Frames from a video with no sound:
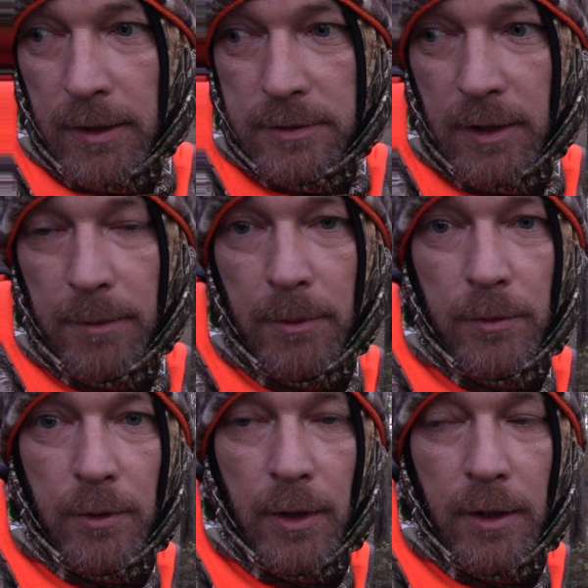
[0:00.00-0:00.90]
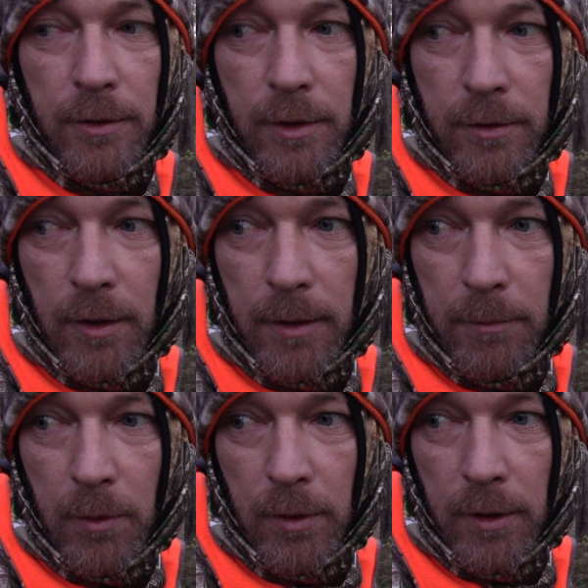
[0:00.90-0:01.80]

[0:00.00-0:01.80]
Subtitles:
I set up on the ground yesterday morning.